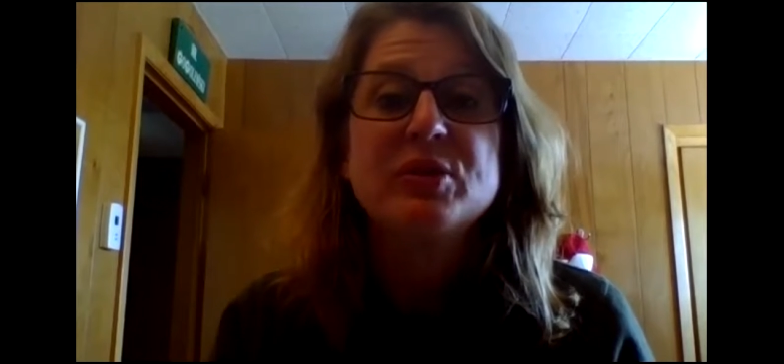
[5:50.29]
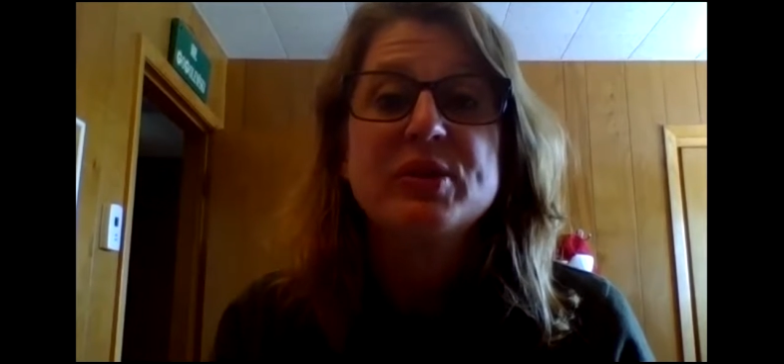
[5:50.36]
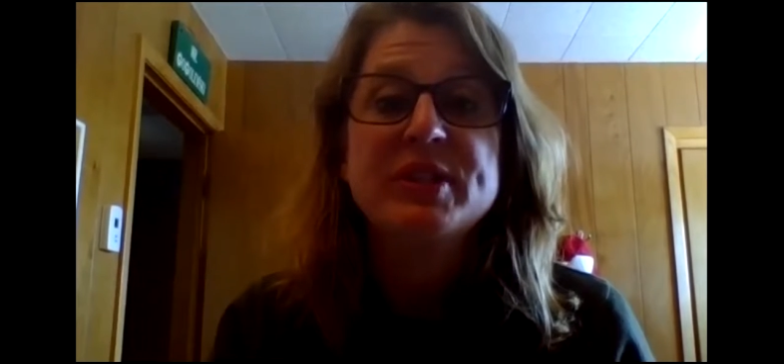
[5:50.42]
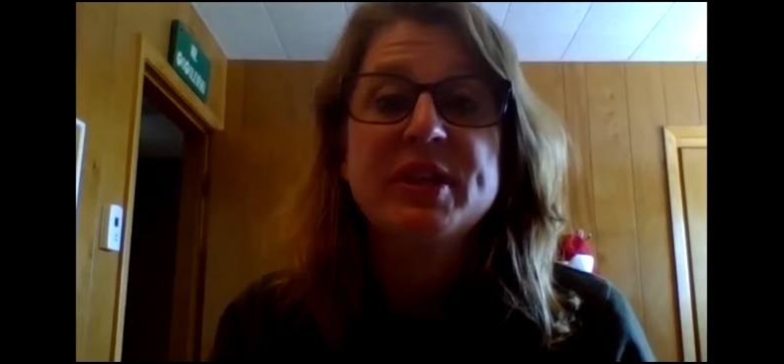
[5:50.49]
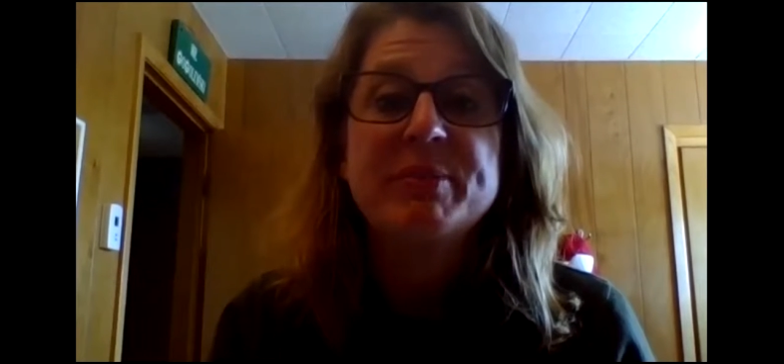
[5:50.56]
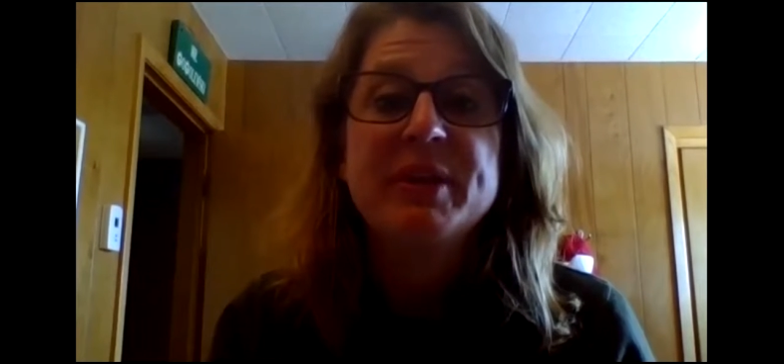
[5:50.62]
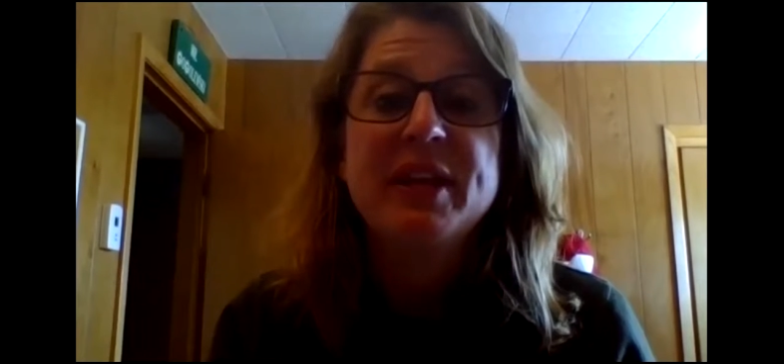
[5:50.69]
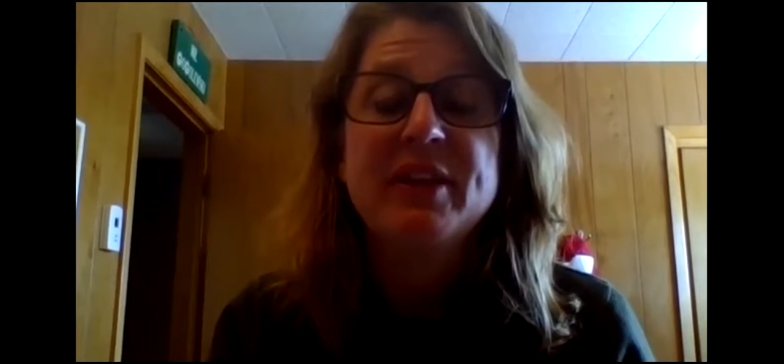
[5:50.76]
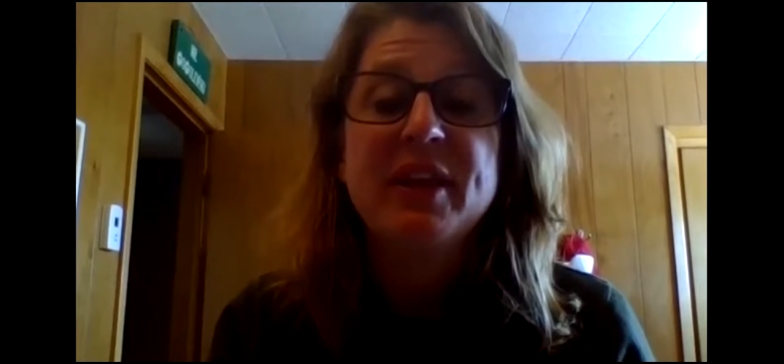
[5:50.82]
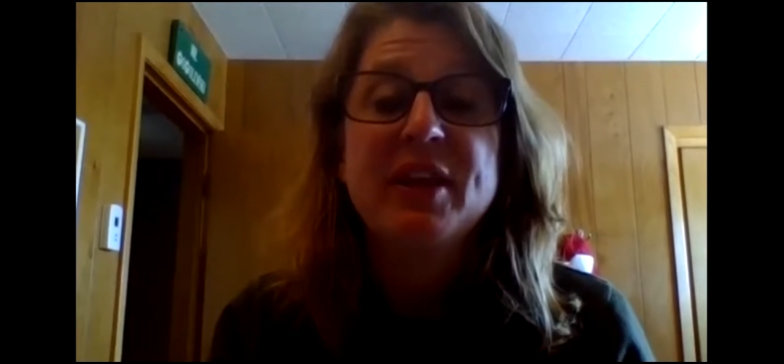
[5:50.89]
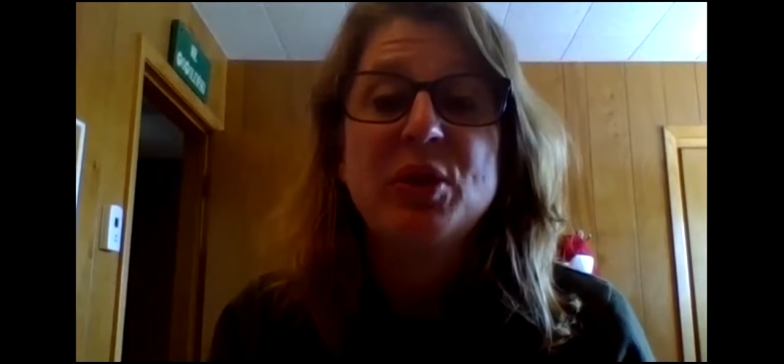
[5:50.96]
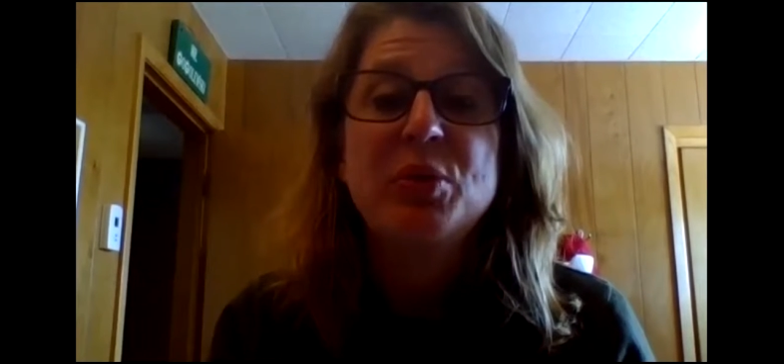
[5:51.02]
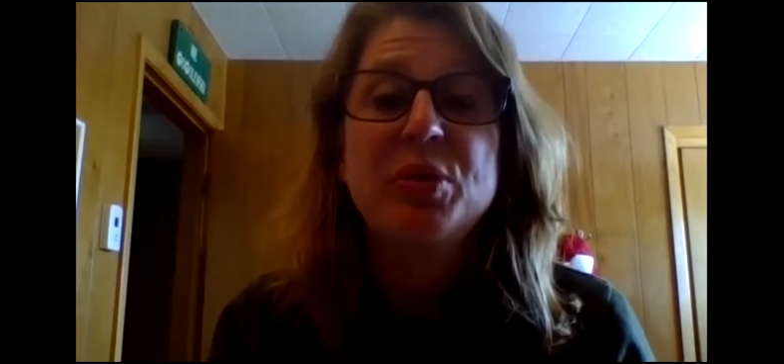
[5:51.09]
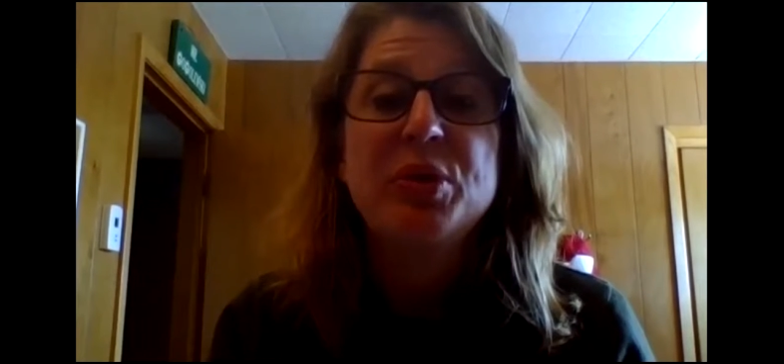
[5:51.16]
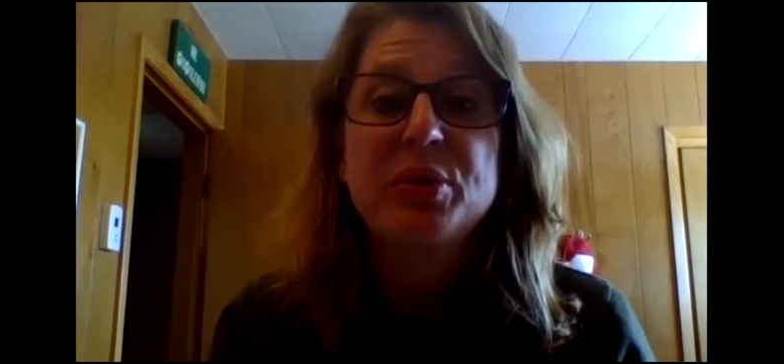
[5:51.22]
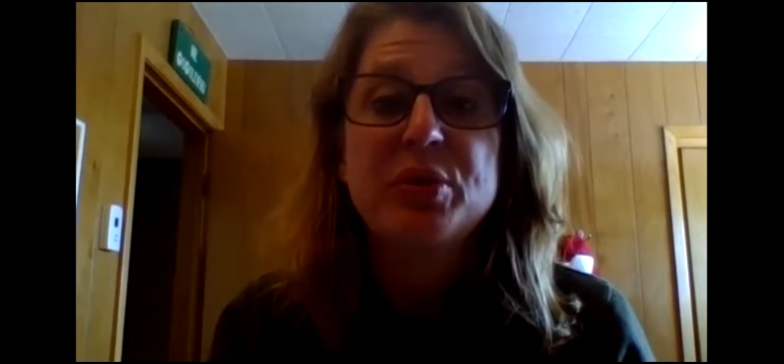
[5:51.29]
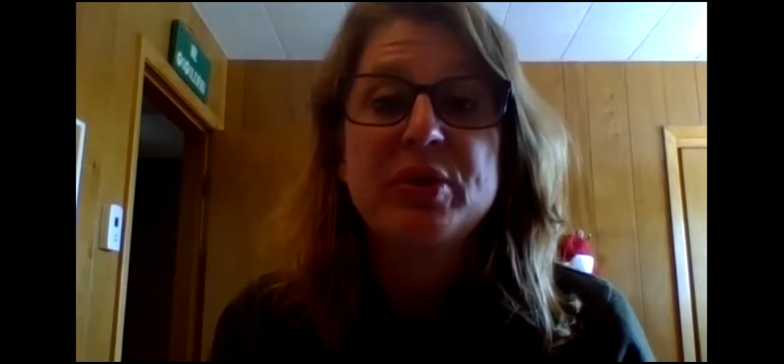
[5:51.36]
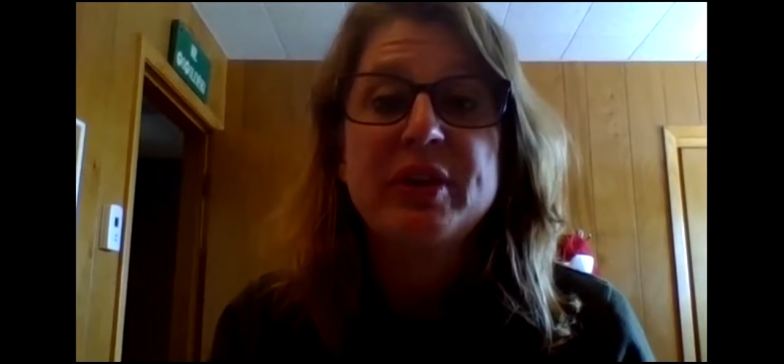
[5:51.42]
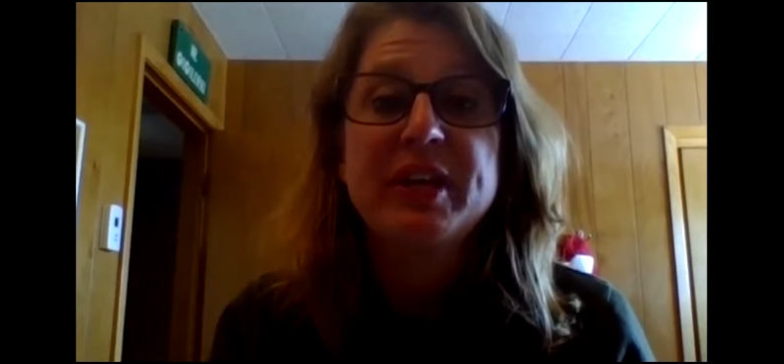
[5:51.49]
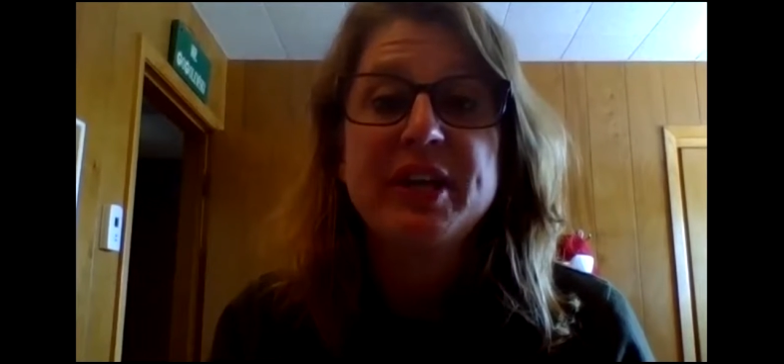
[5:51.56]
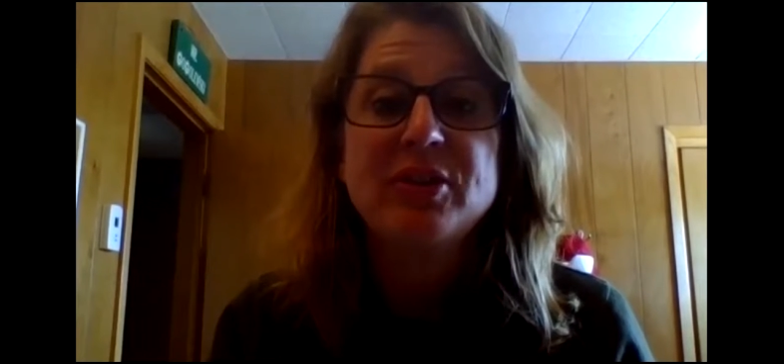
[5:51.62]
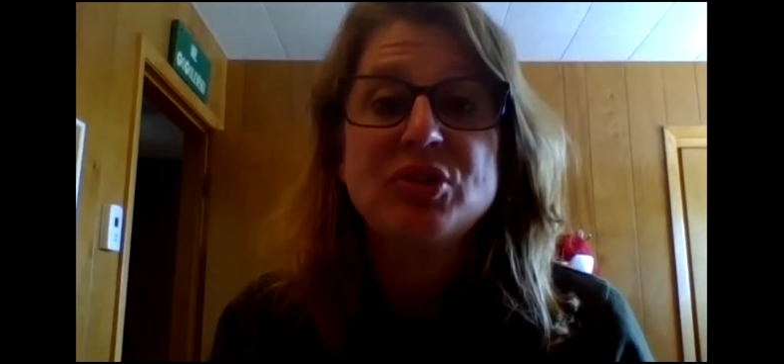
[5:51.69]
something that you
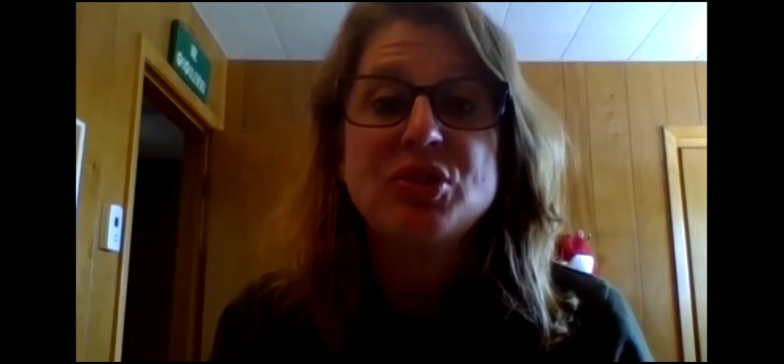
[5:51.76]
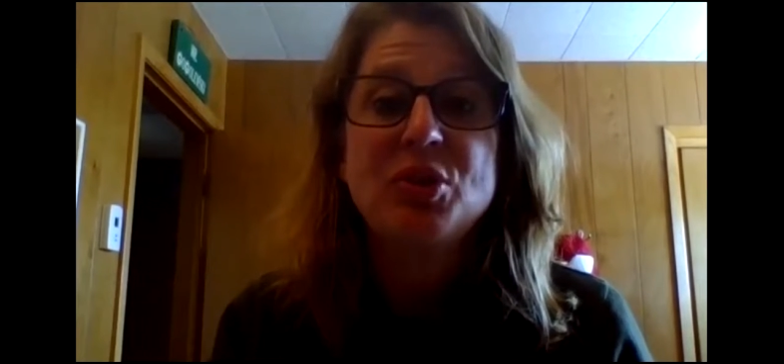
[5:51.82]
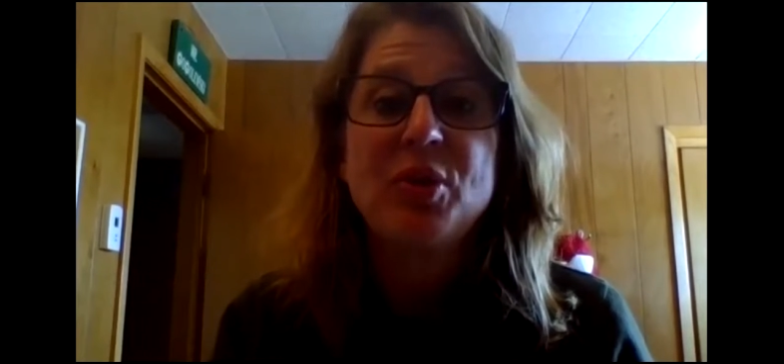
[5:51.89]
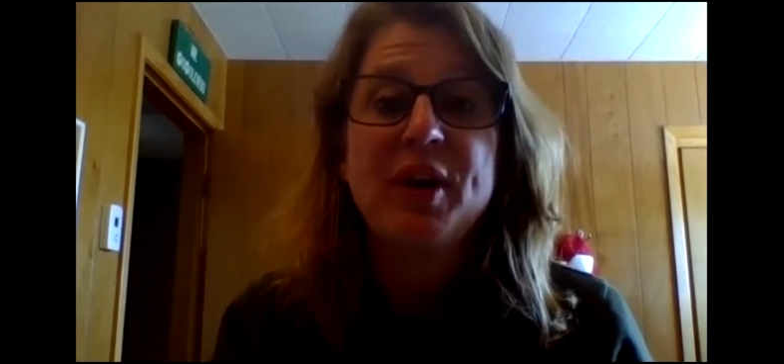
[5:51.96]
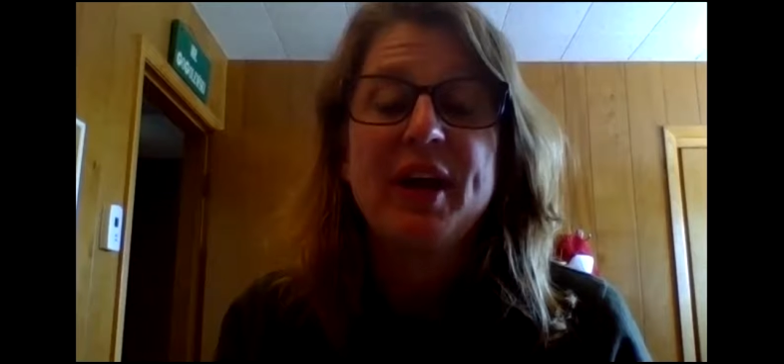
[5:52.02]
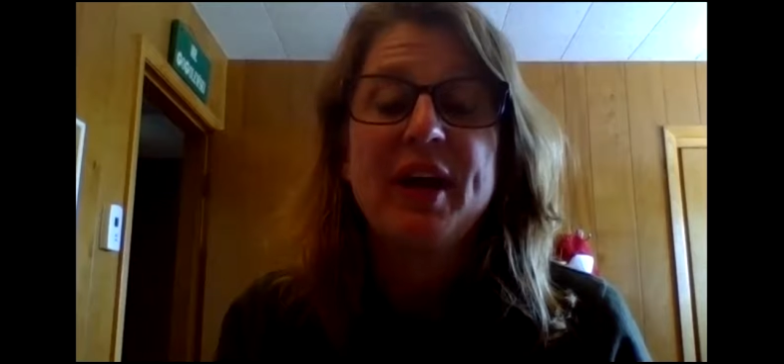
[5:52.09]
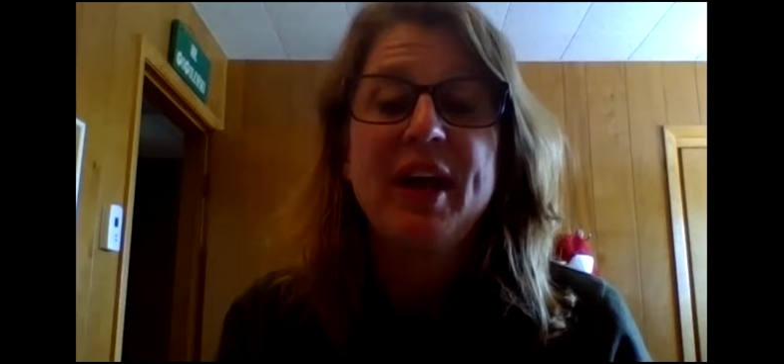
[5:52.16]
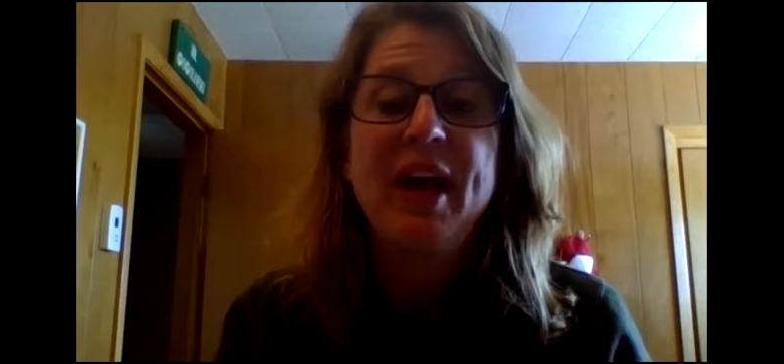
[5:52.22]
thoroughly enjoy